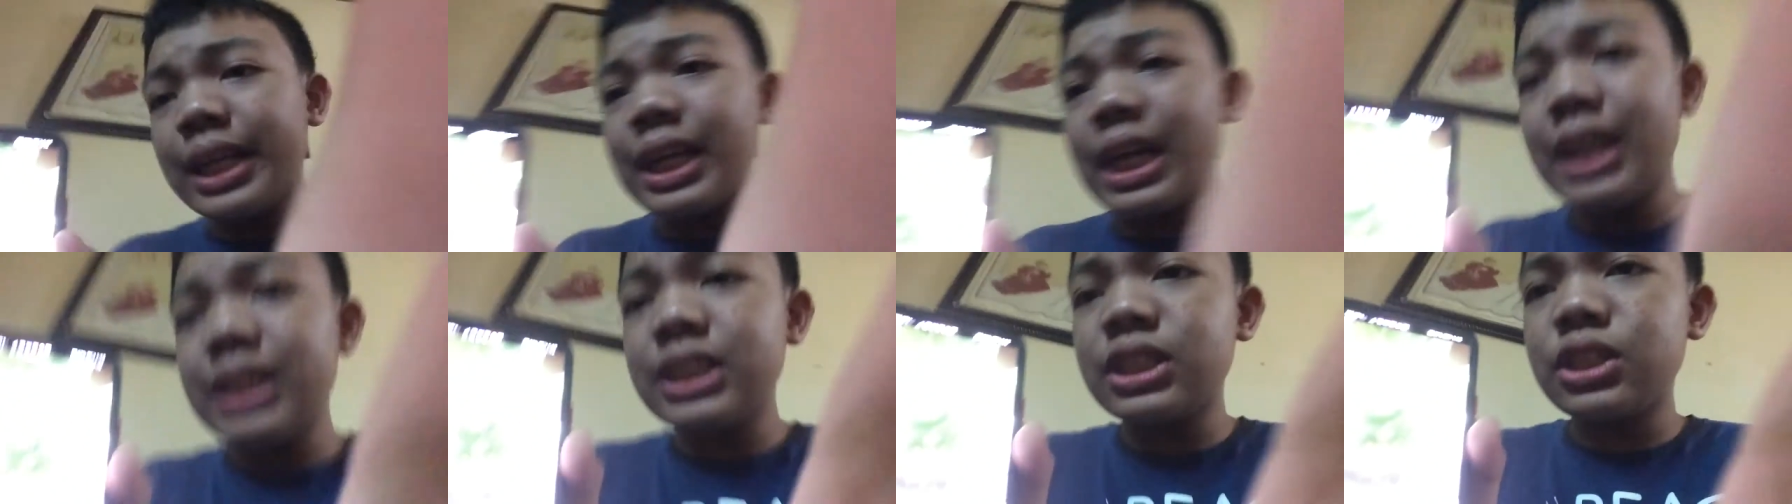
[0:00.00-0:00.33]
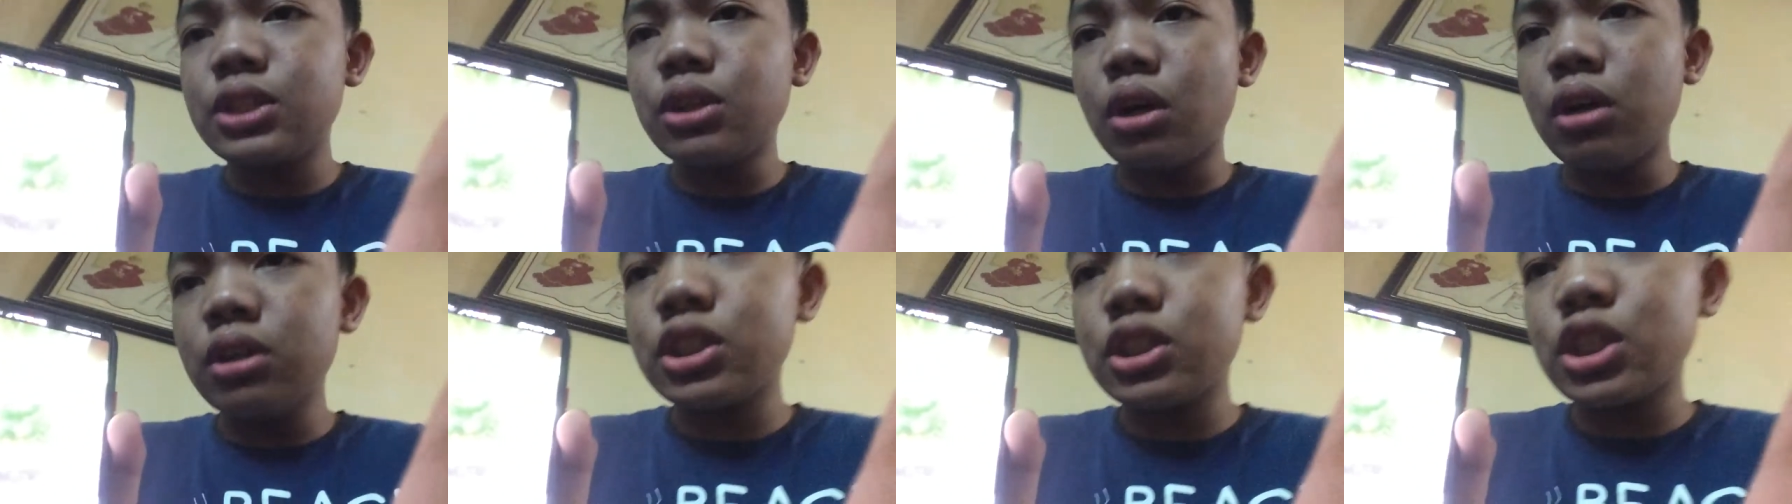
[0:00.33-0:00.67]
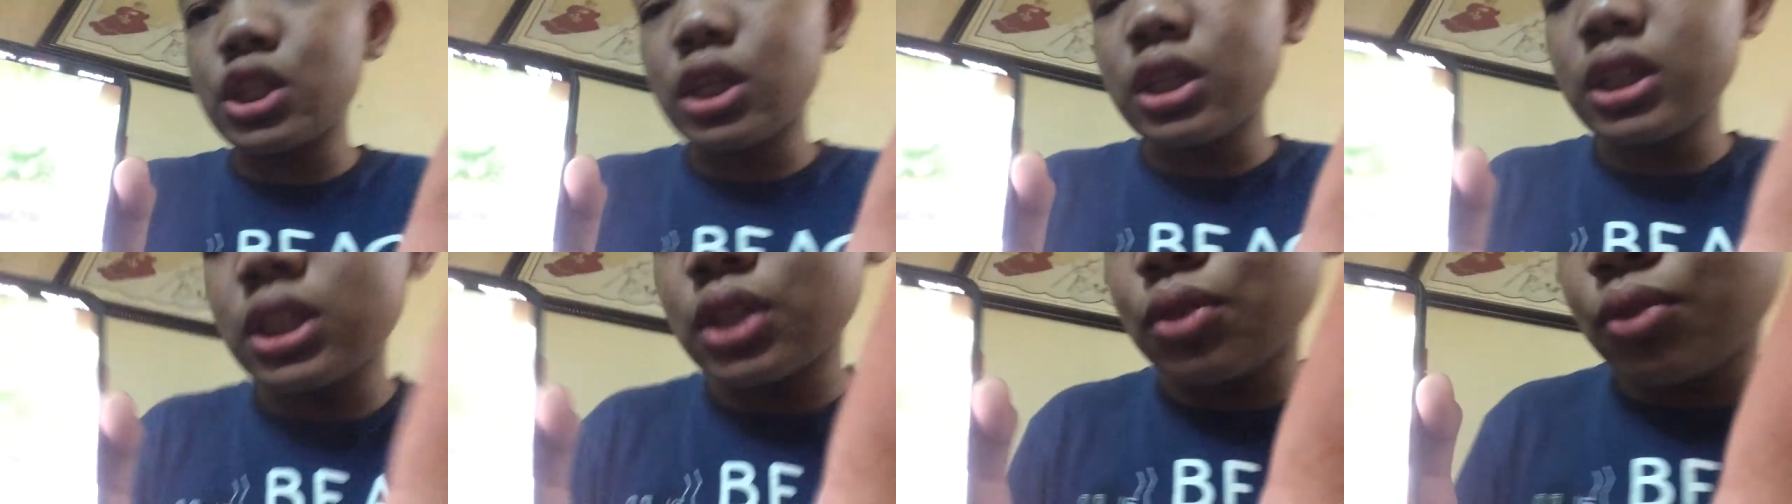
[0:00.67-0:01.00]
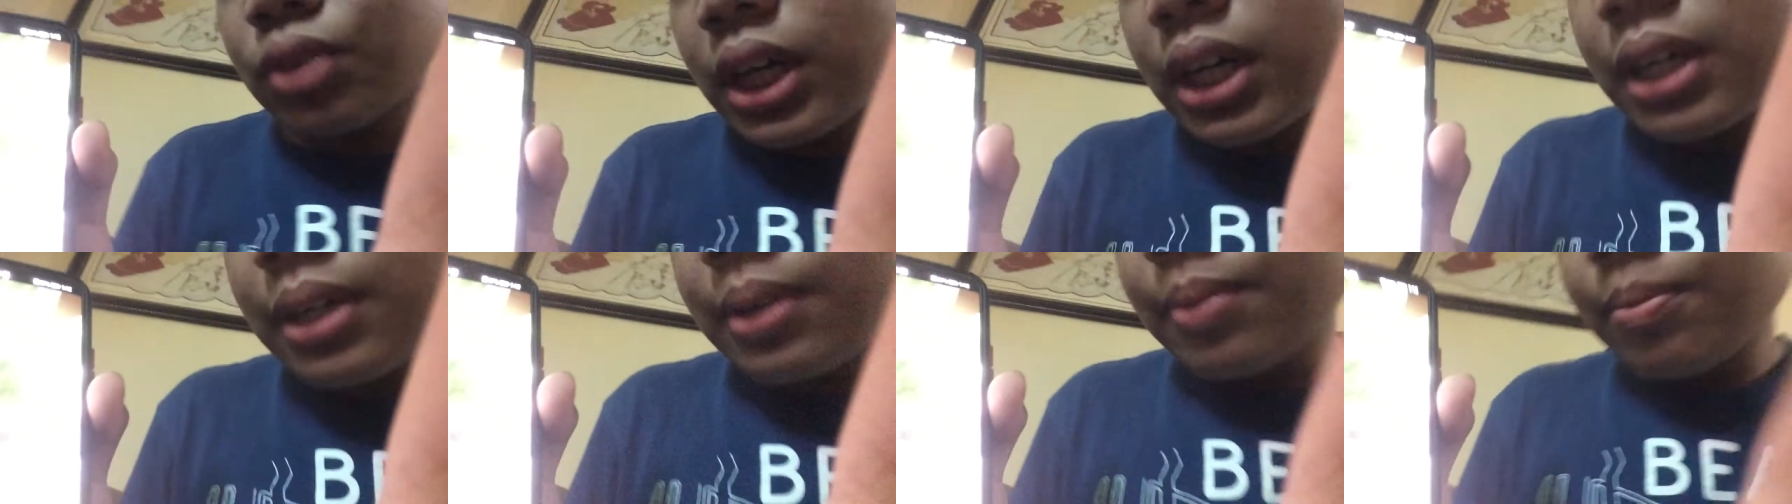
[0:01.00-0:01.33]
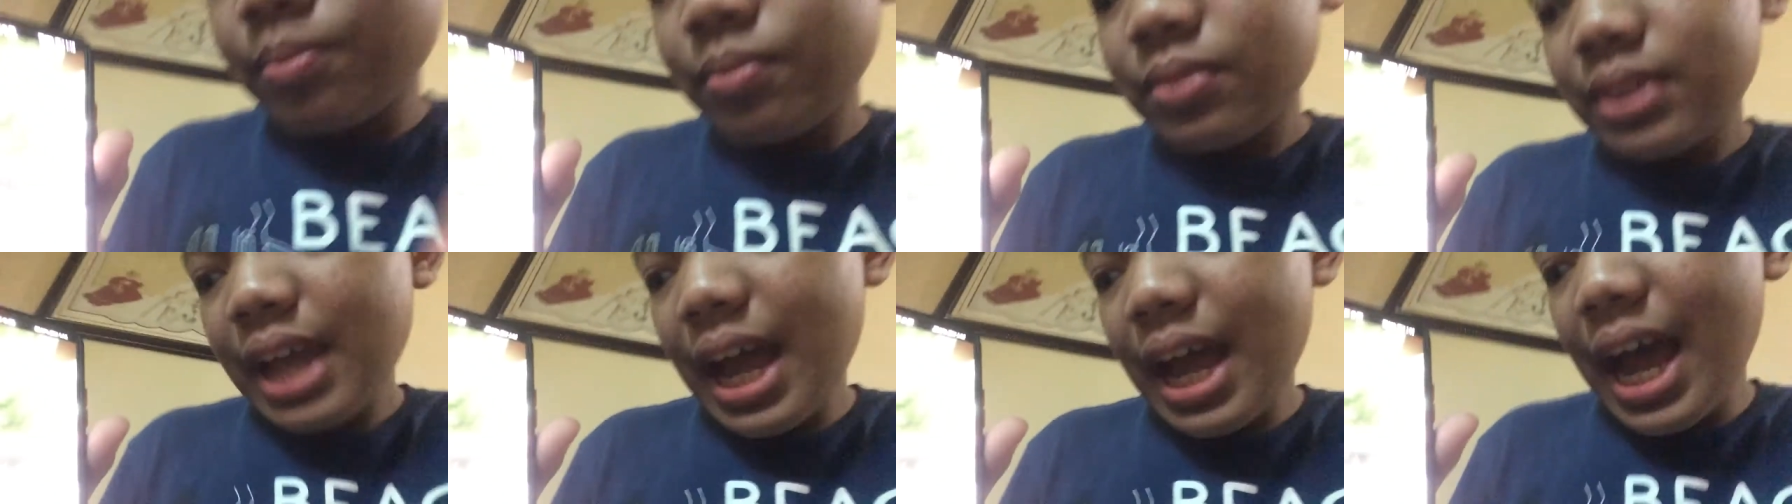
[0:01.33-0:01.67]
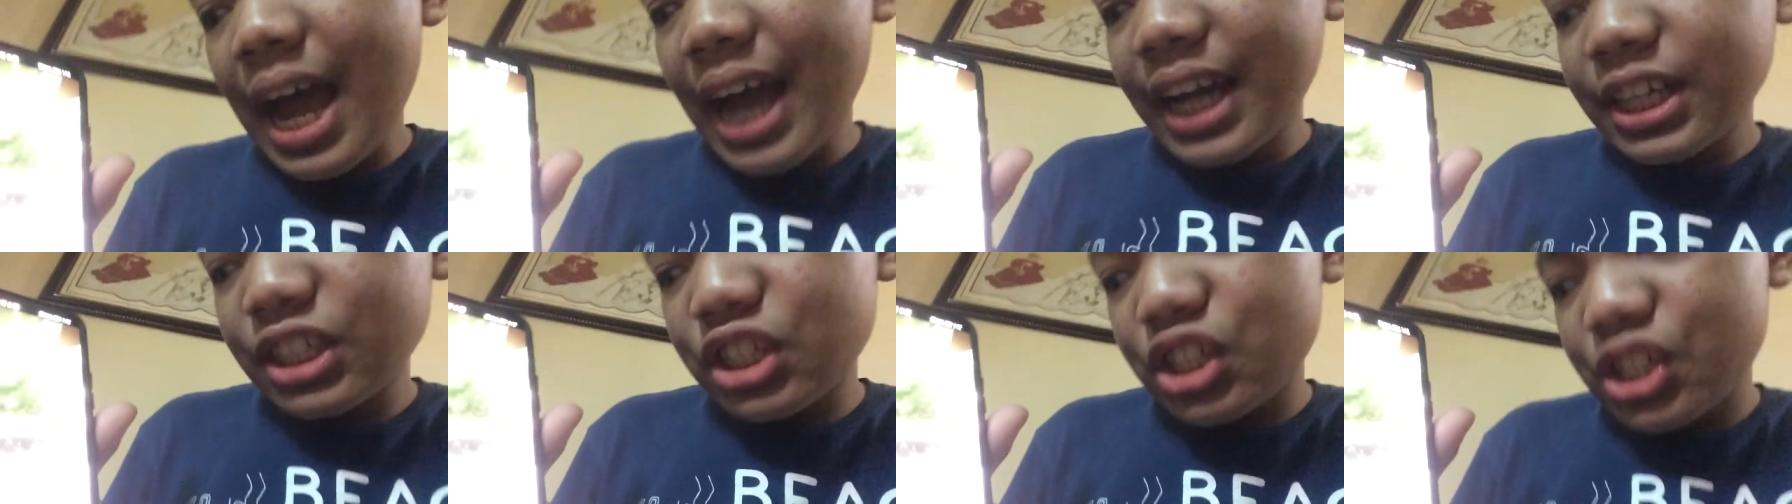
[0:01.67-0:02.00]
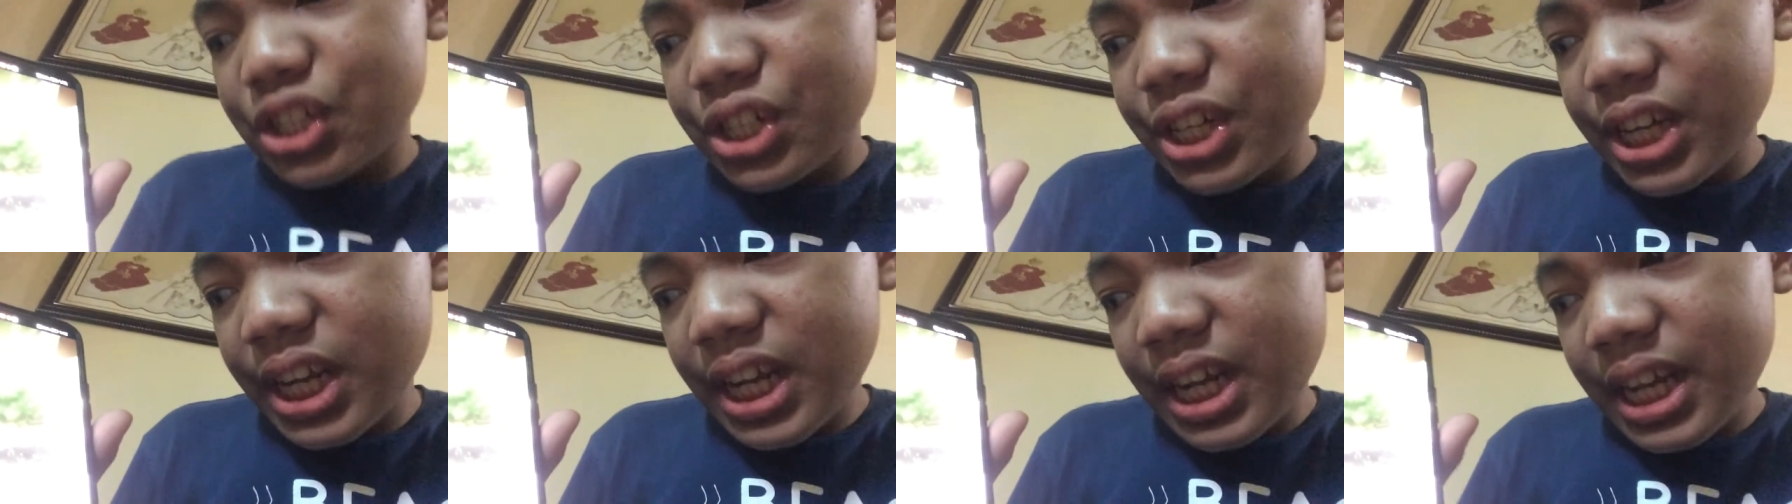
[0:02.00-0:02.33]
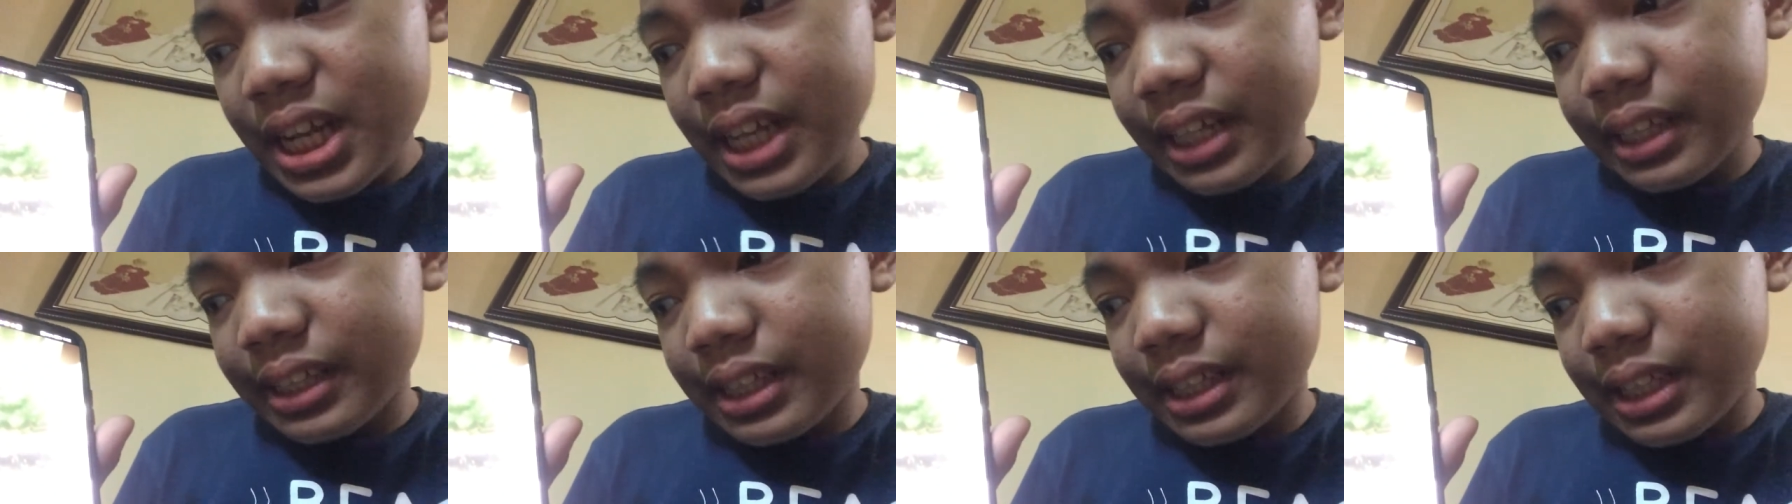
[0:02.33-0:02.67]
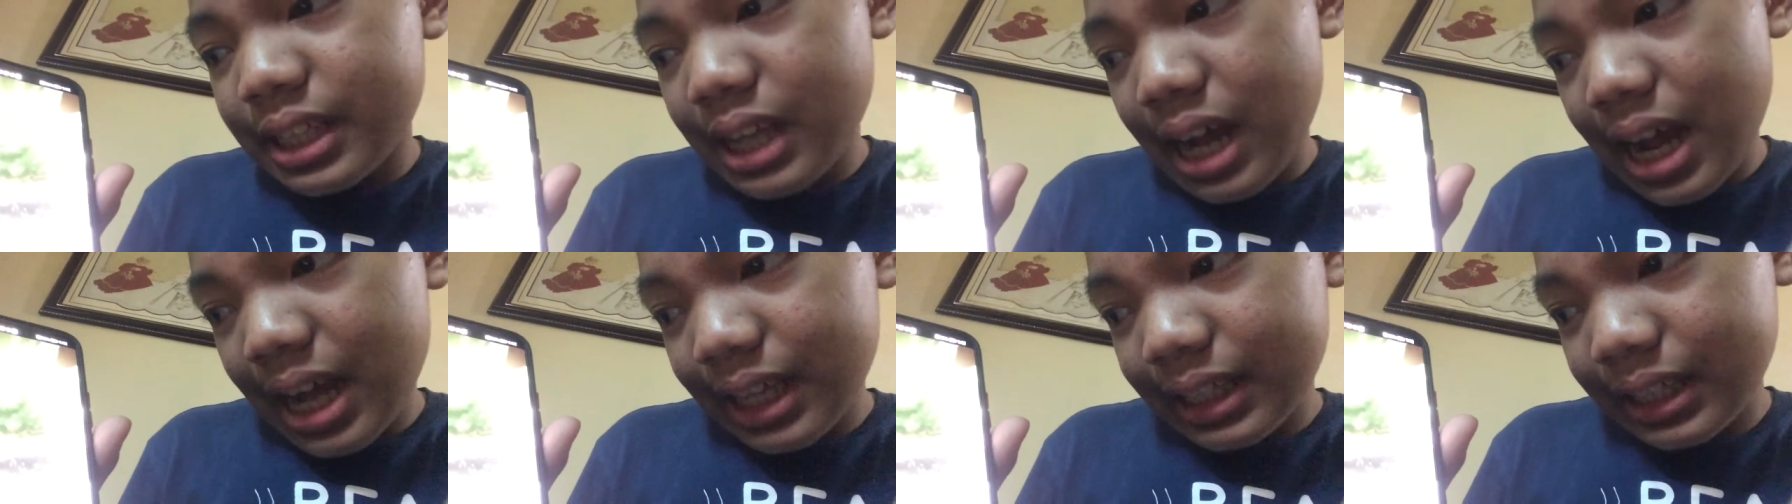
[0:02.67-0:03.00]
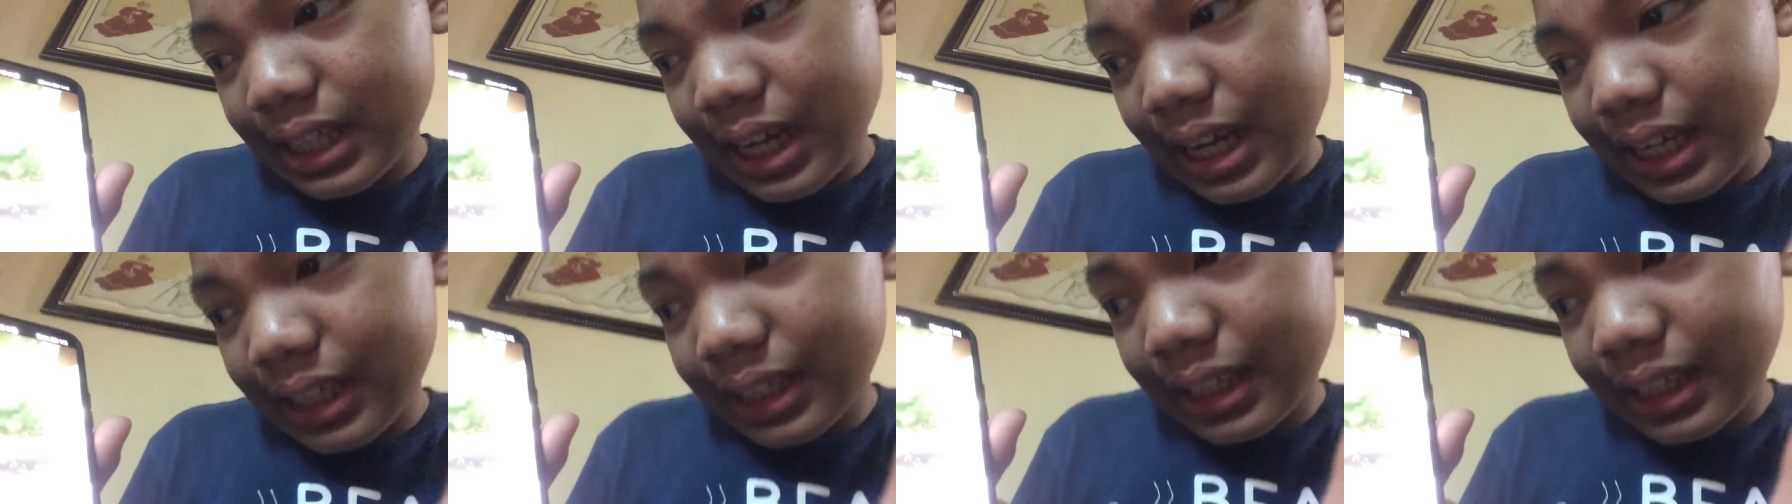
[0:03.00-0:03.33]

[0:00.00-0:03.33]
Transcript: guys, don't search for Achi da da